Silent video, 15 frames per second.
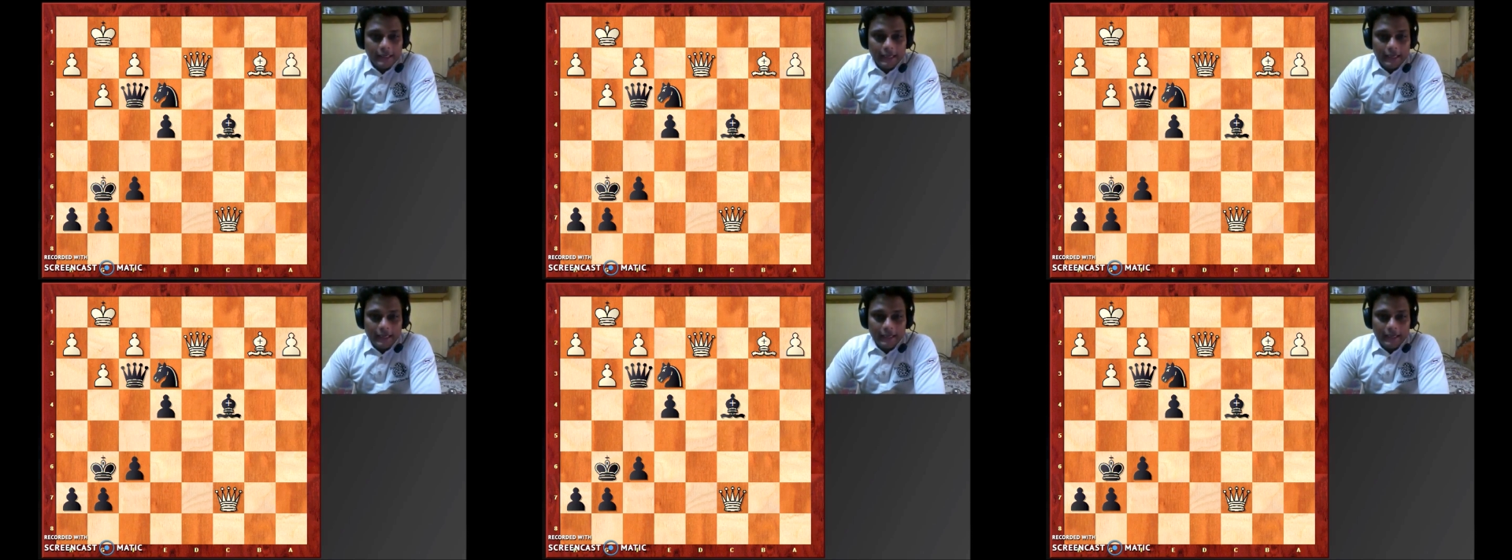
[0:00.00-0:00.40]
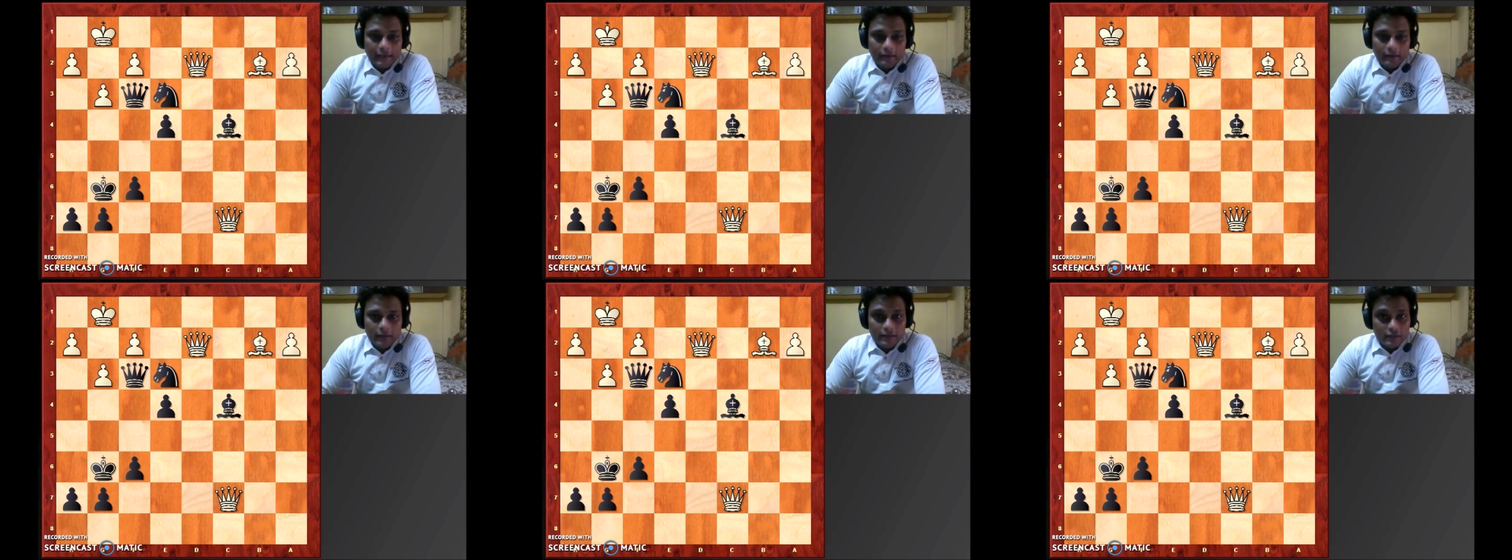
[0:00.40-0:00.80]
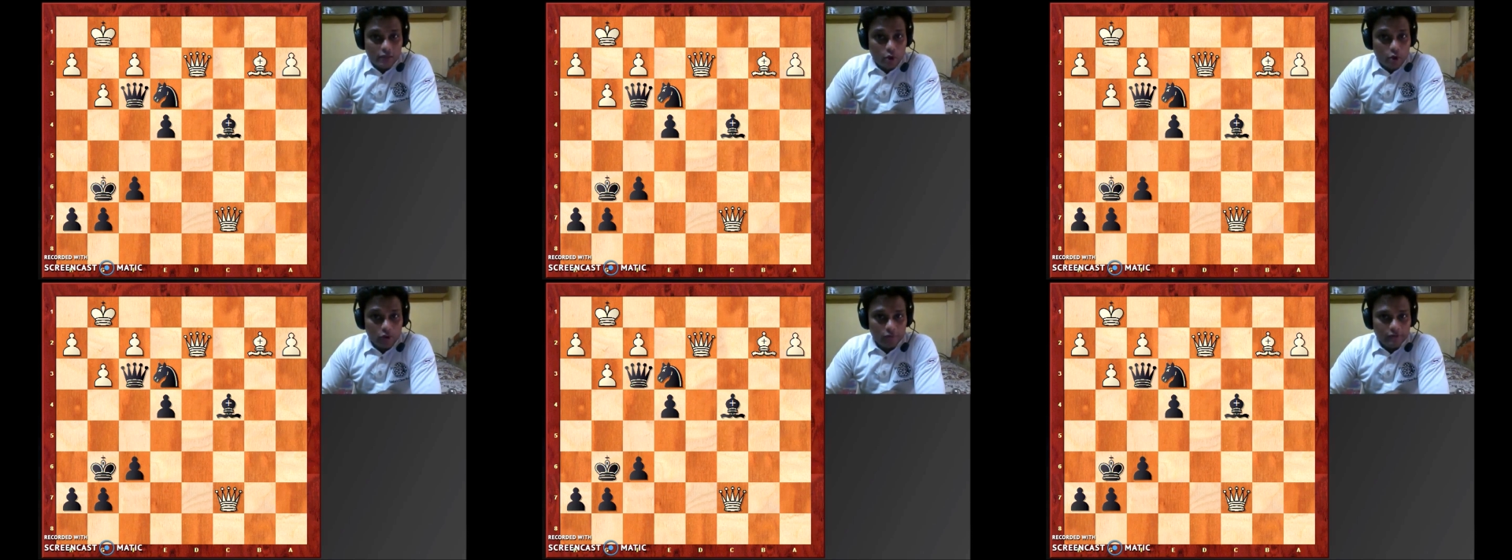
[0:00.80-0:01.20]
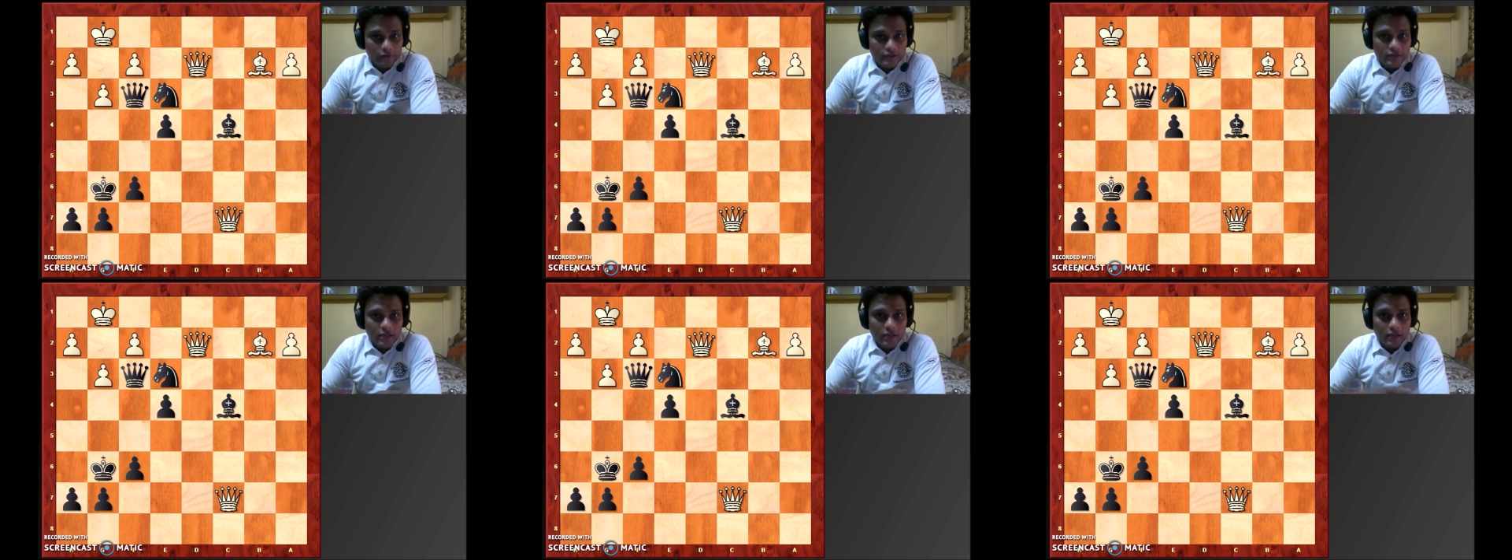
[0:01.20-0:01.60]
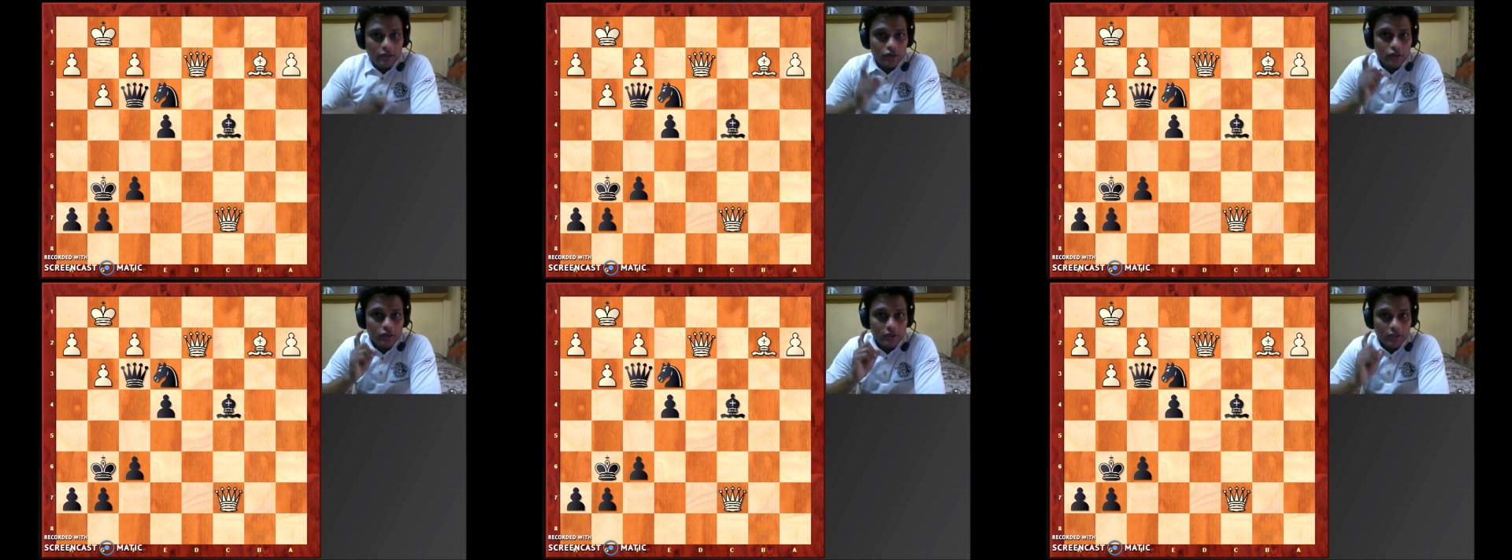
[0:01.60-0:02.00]
and as I always say
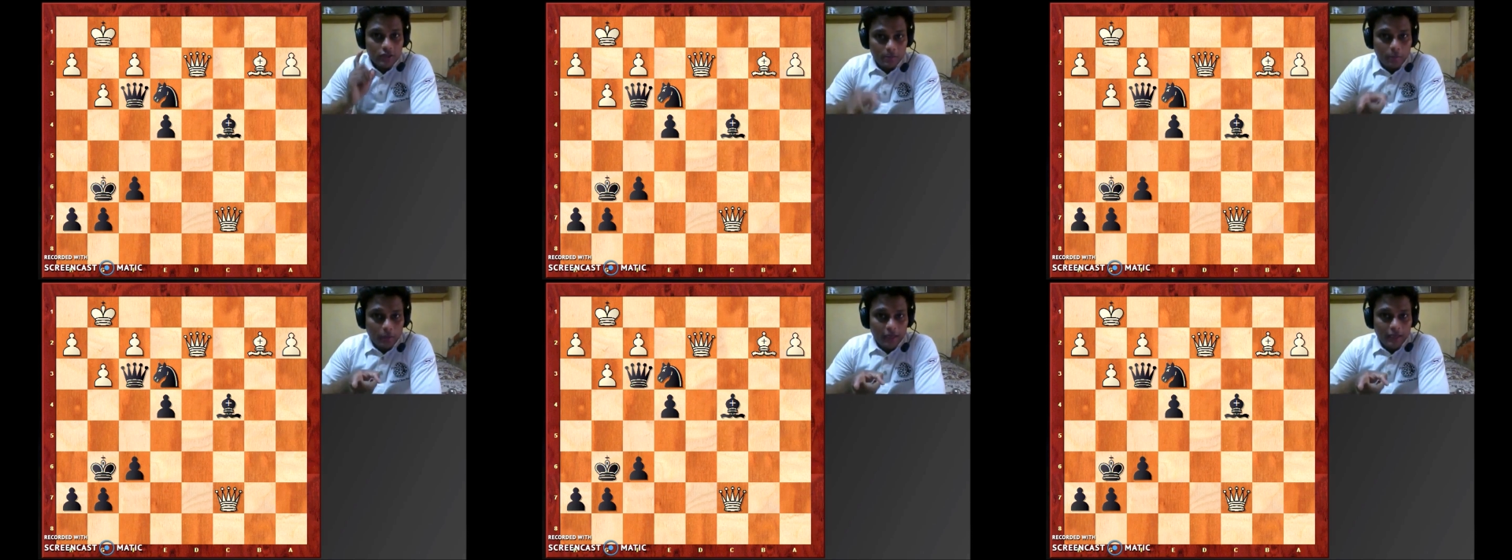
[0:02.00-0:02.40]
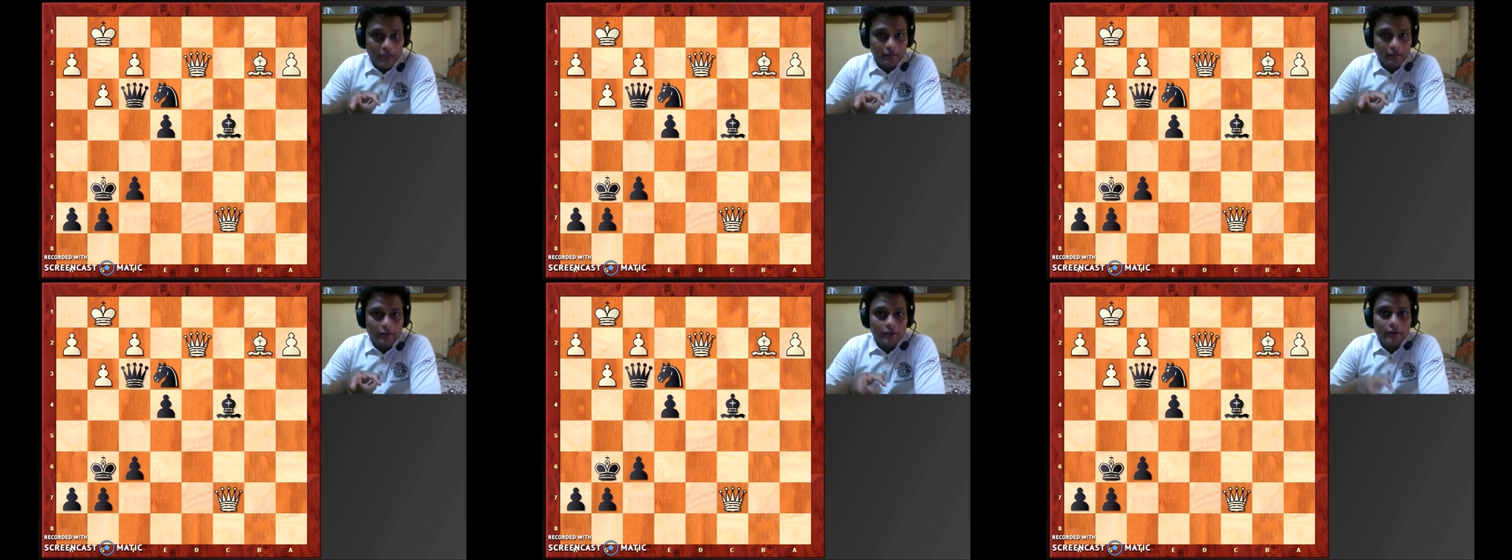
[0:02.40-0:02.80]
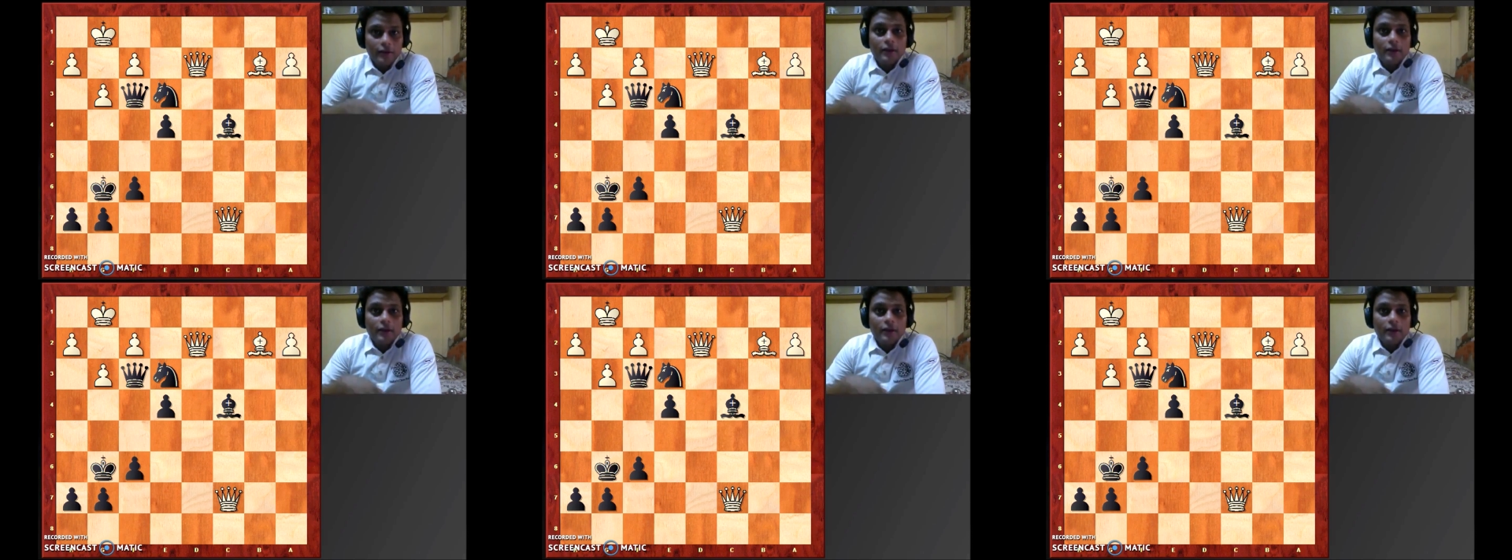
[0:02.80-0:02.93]
keep playing